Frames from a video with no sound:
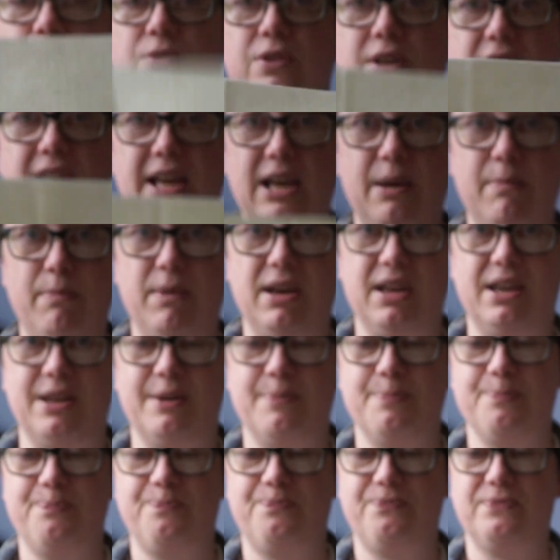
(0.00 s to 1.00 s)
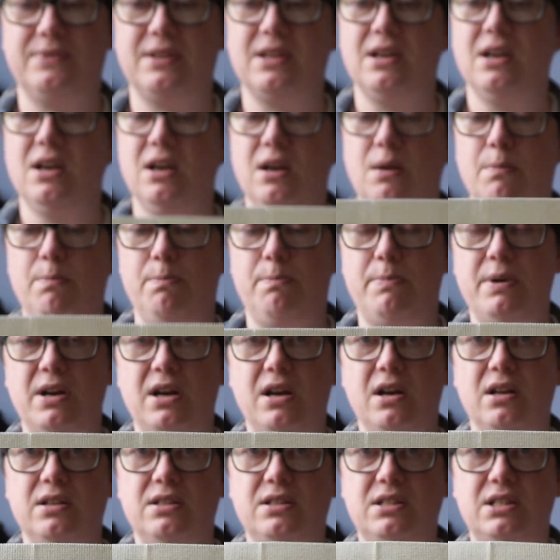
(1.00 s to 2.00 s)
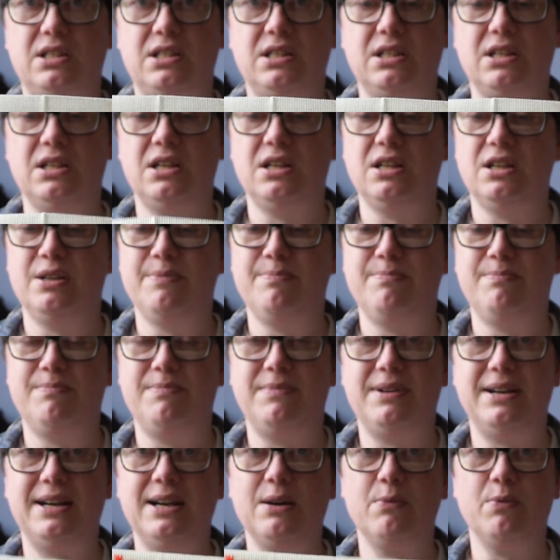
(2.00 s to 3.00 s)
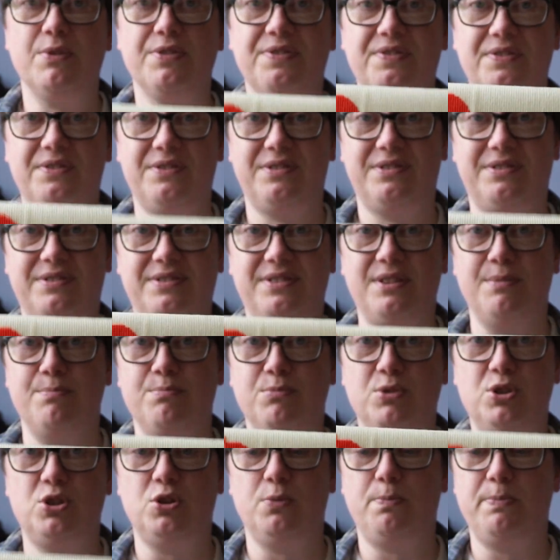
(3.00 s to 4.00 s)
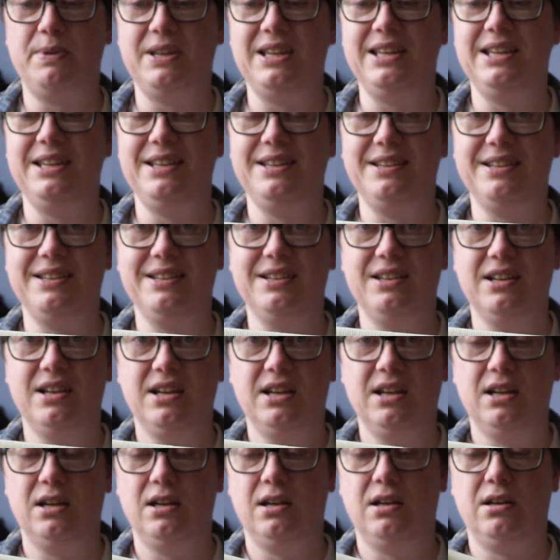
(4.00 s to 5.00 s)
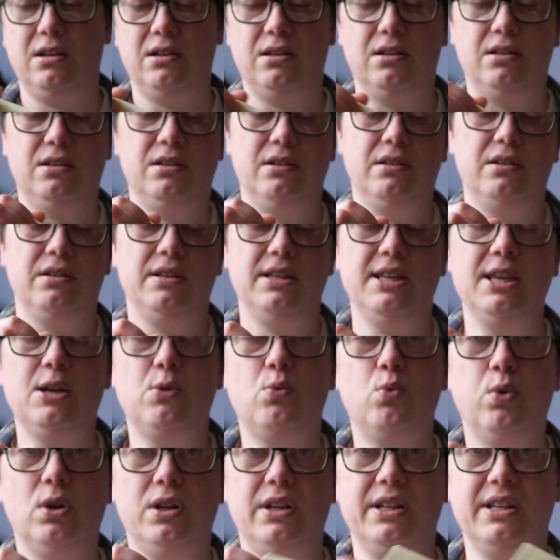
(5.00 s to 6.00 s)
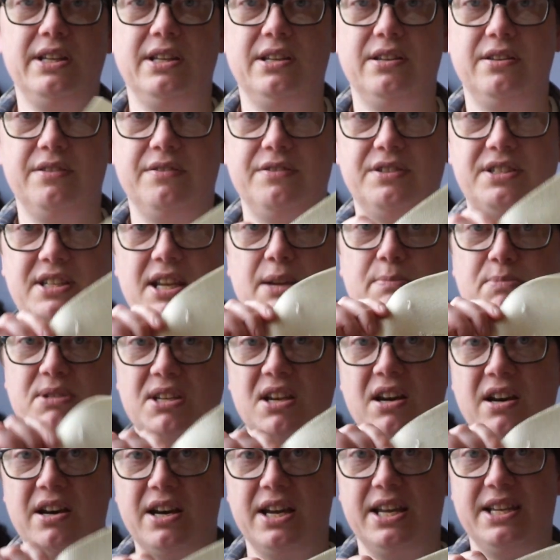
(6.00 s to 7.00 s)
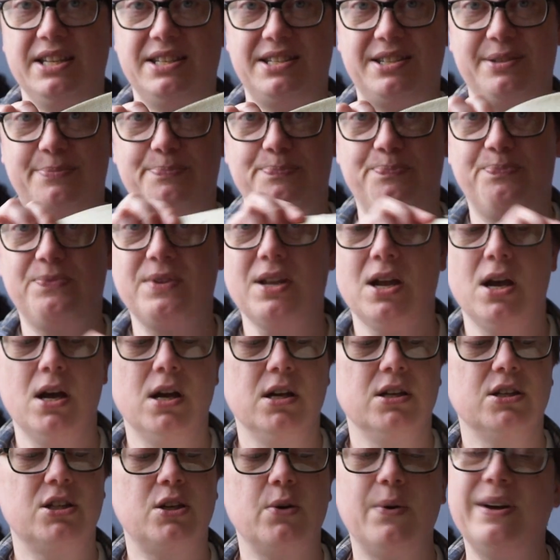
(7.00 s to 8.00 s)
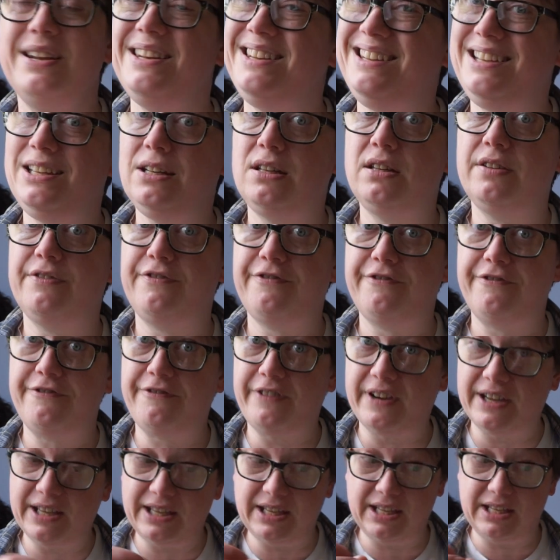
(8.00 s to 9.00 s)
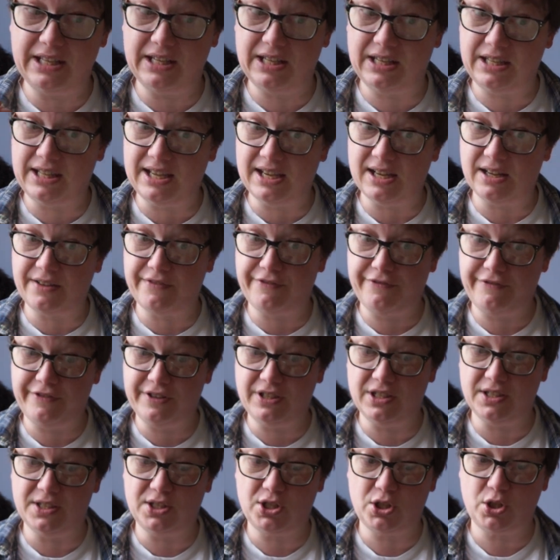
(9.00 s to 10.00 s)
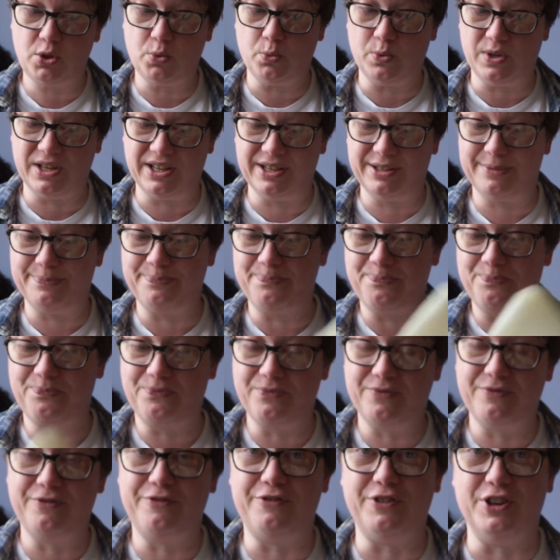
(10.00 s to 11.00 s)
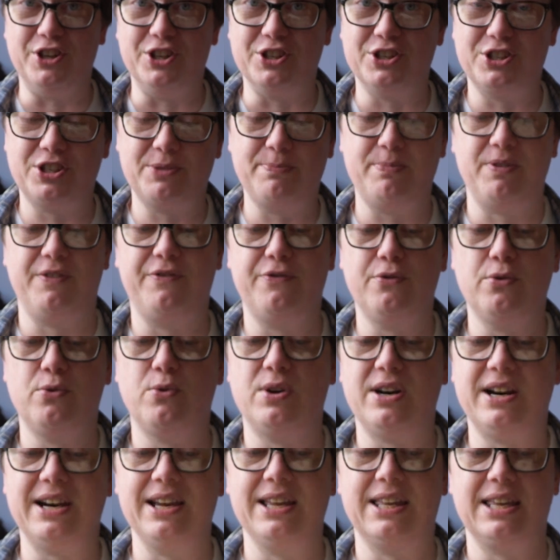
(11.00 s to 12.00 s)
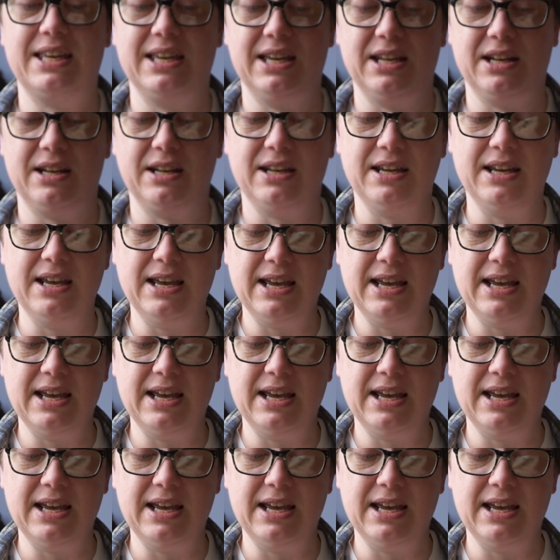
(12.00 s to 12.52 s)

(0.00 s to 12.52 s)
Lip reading: the hemming, but I want them to be equally the same size, so I need to find that finished one first before I can